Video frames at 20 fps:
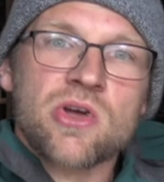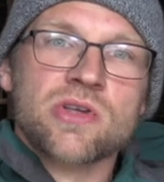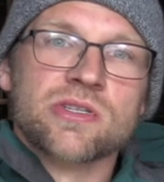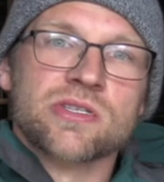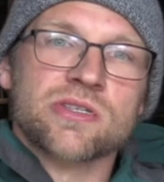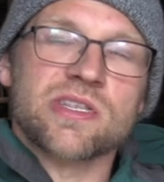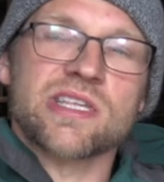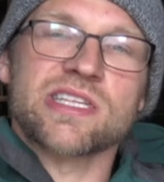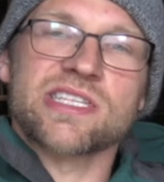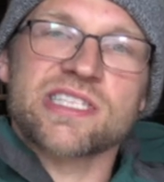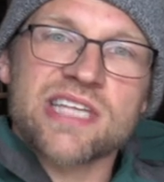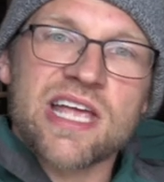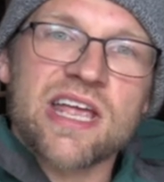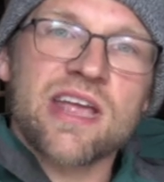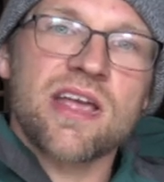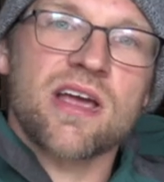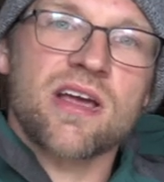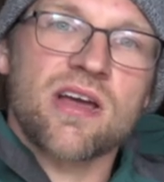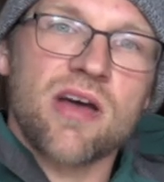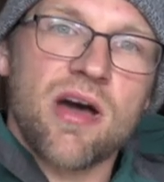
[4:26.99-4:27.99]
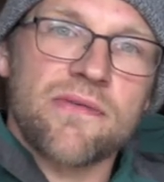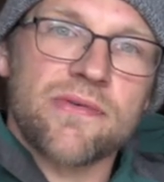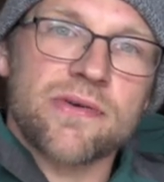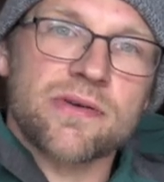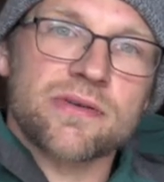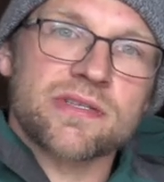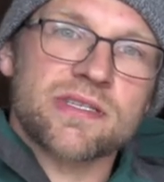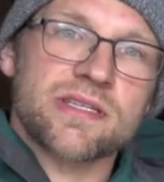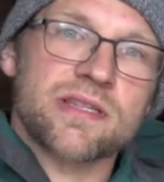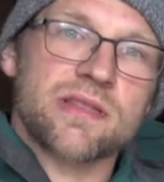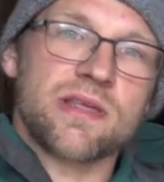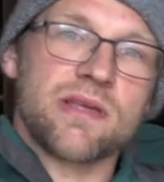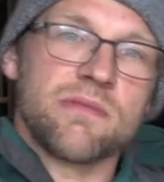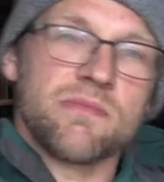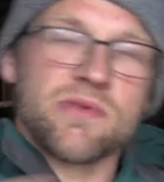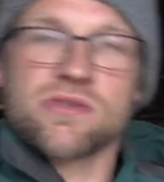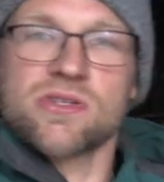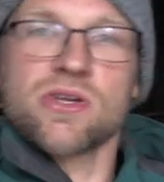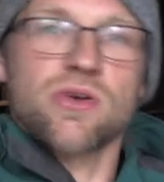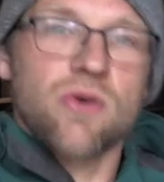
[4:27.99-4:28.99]
So the sync covers the
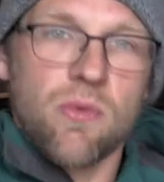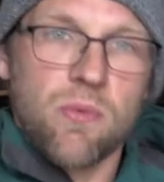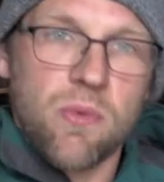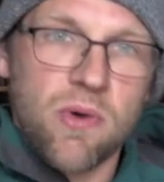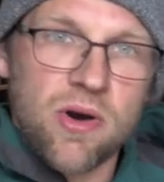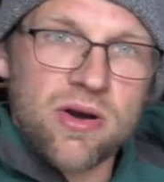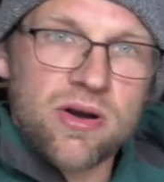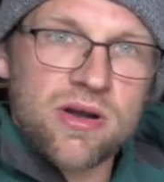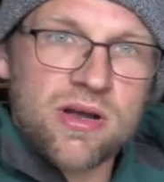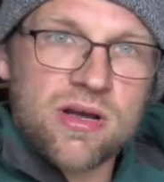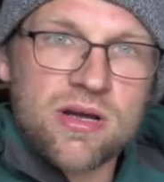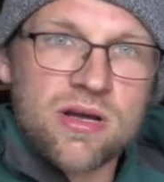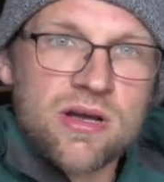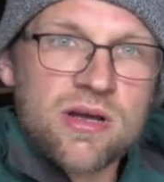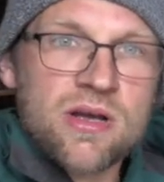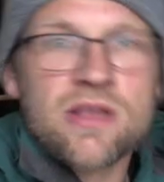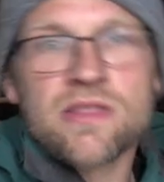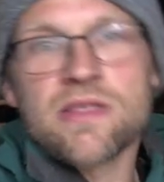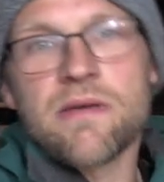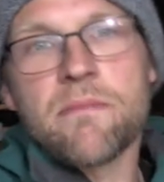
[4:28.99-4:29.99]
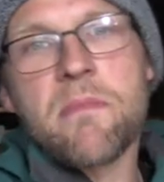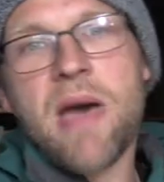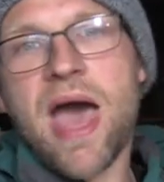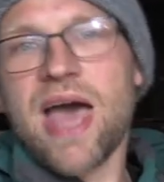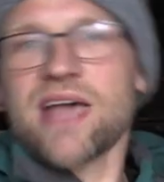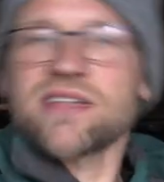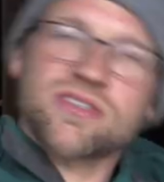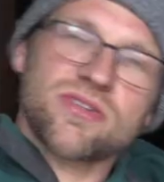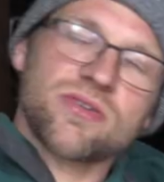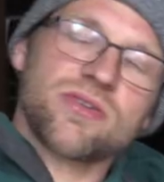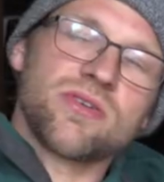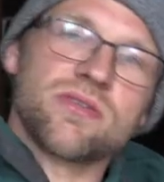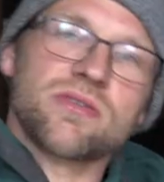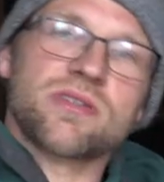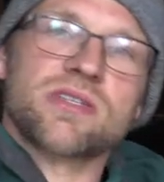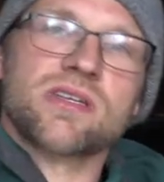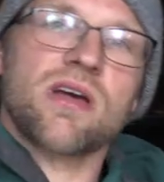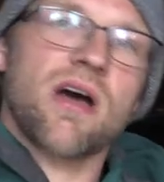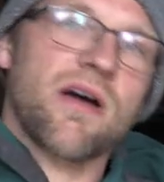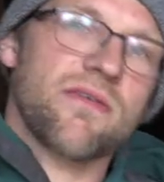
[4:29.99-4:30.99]
musical work, the master
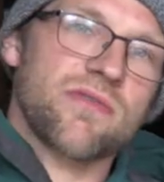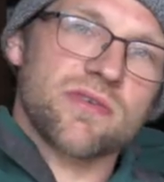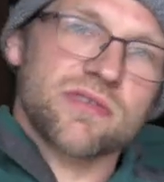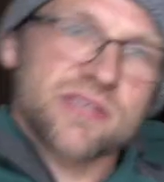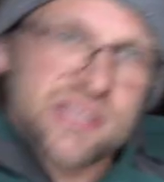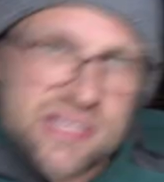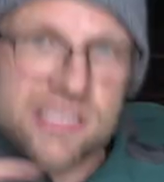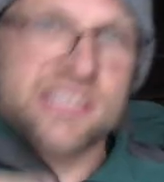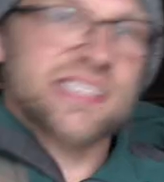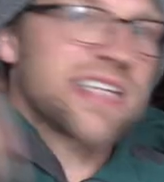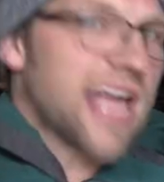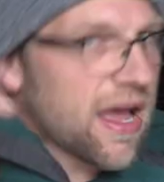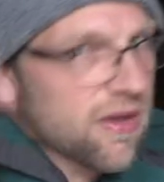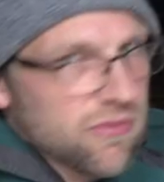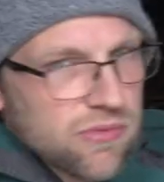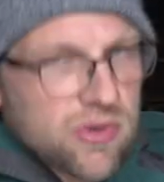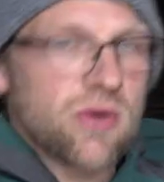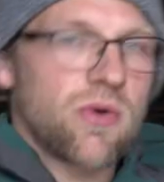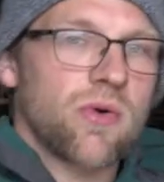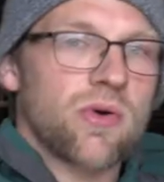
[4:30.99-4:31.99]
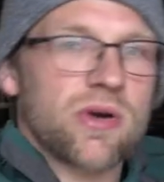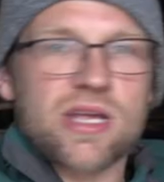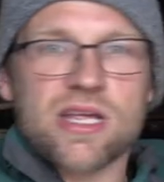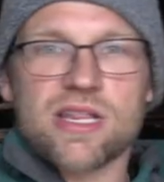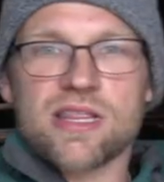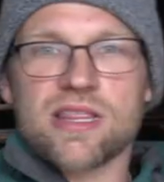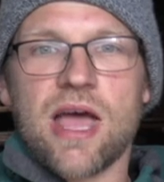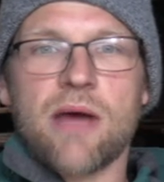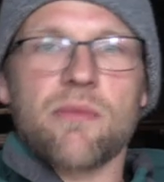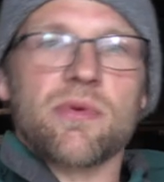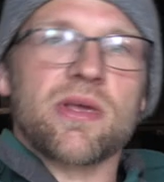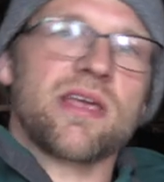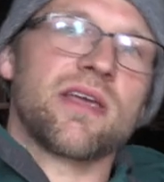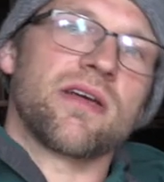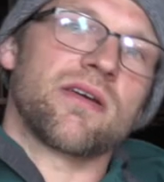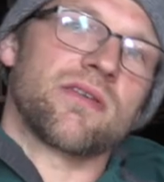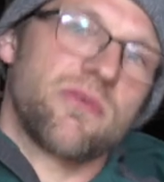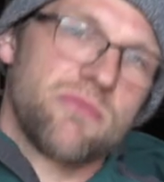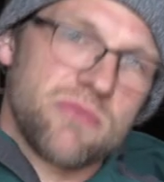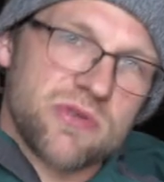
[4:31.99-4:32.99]
use covers the sound recording that we
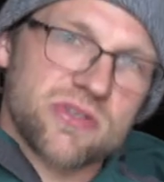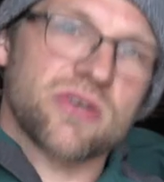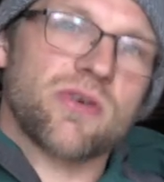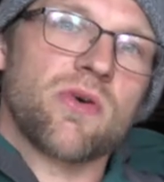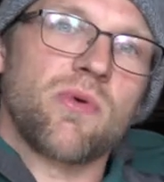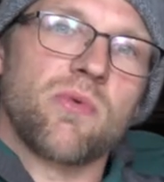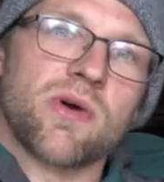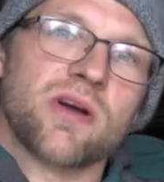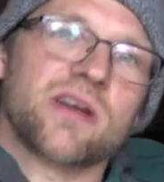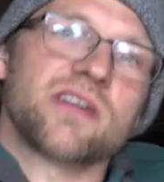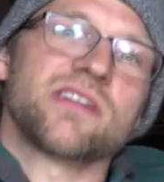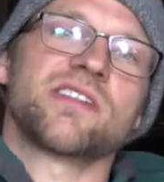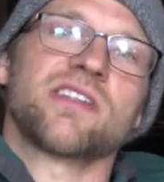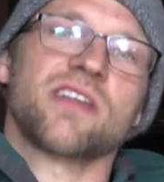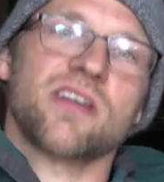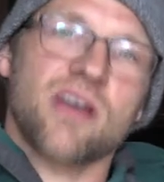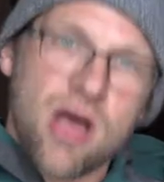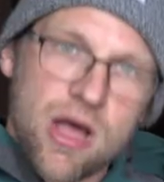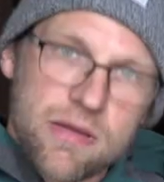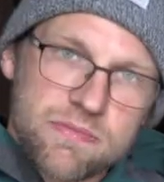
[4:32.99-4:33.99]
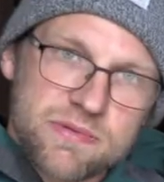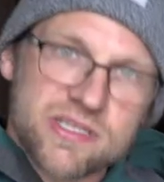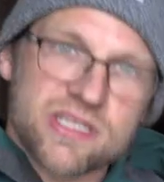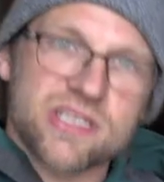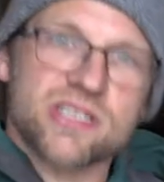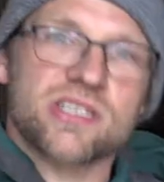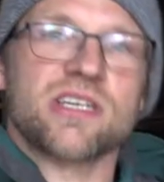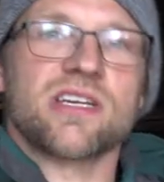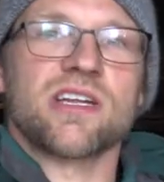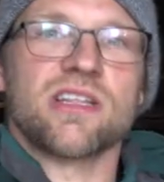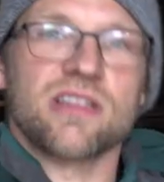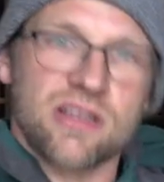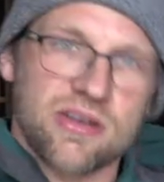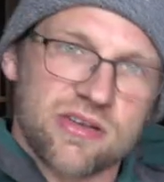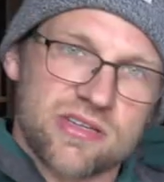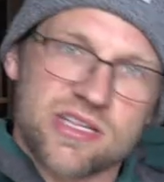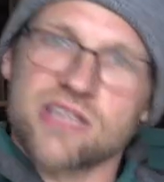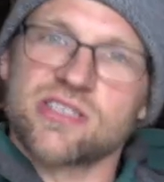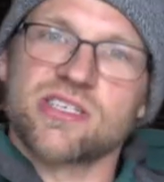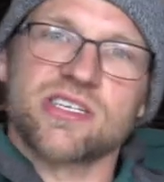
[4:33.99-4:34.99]
hear. The musical work is the composition and
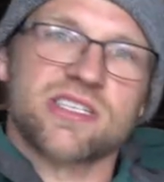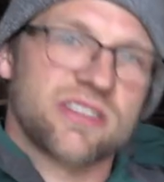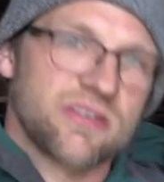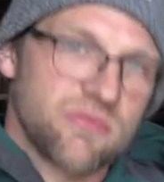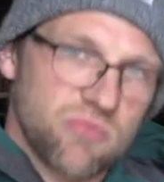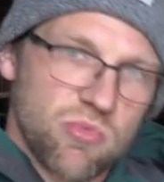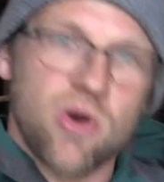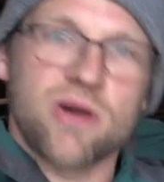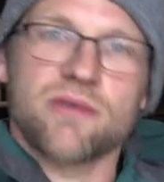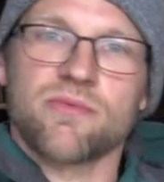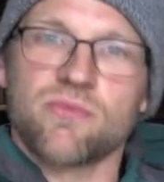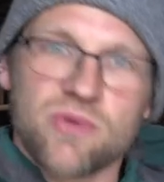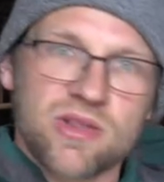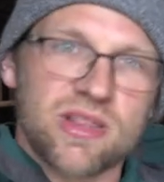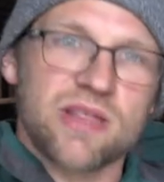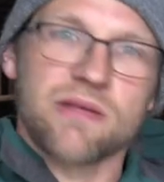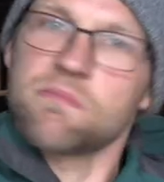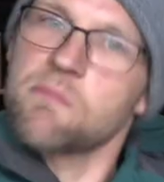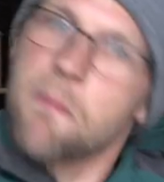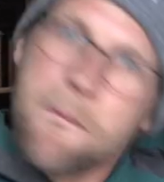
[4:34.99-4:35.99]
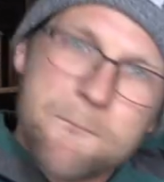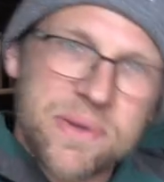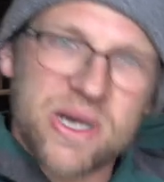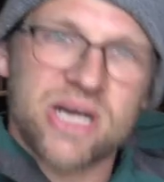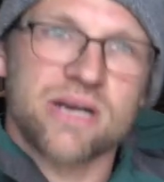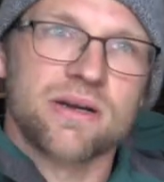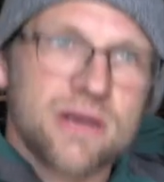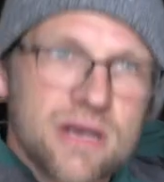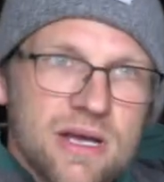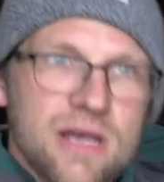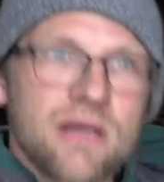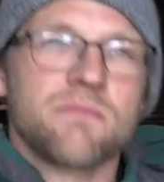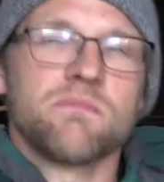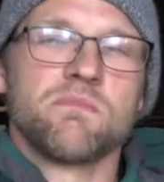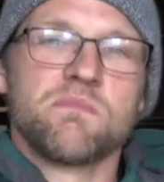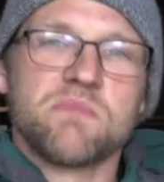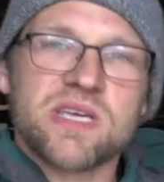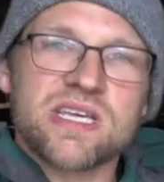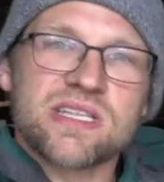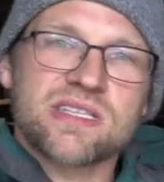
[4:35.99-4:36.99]
lyrics. I just want to really
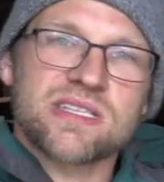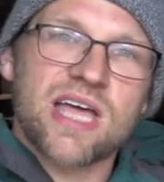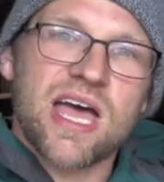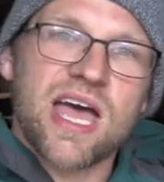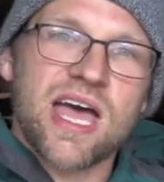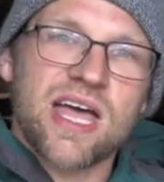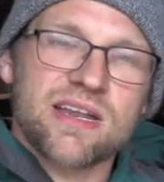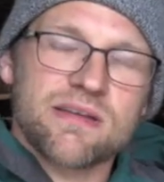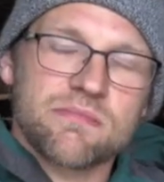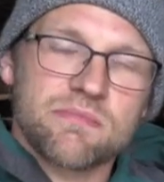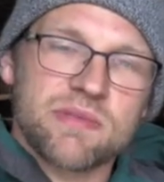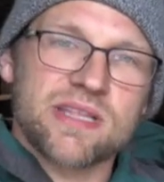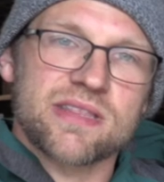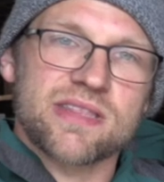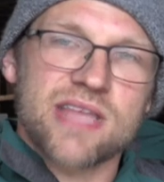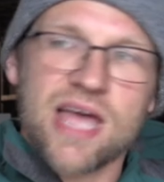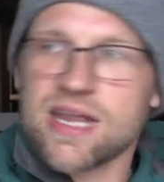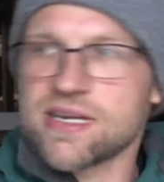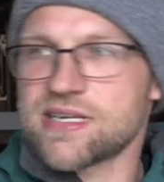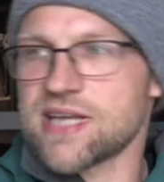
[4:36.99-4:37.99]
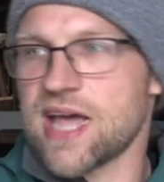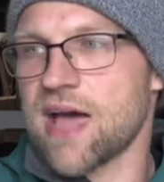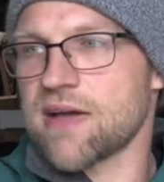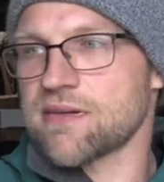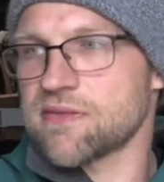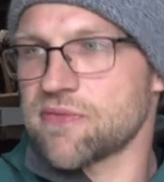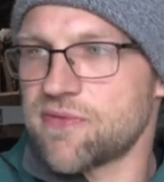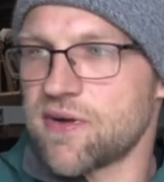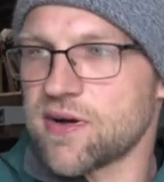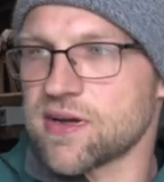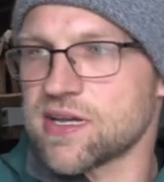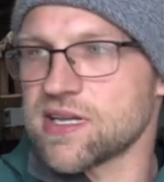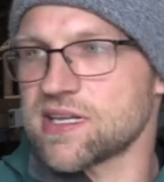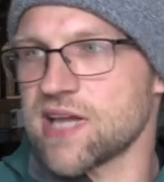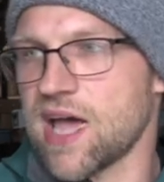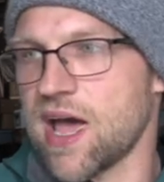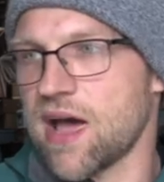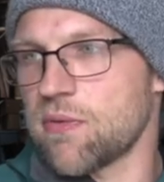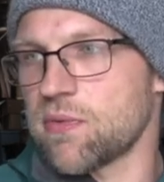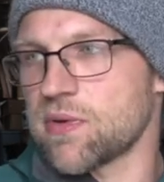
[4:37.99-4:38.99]
beat that beat that down to Funky
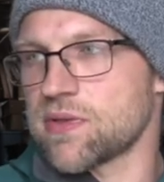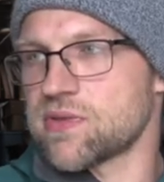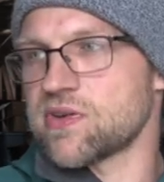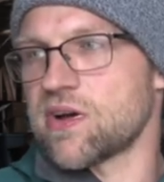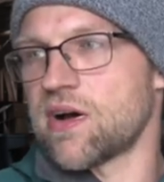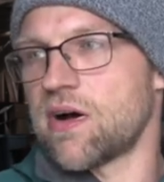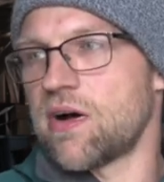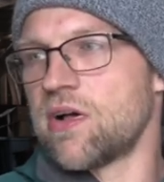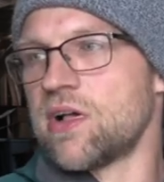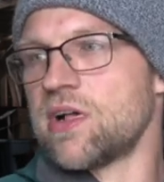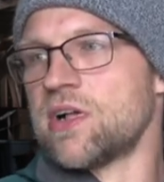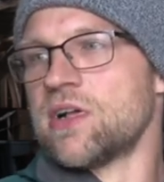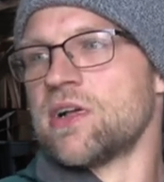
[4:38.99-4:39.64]
Town with y'all.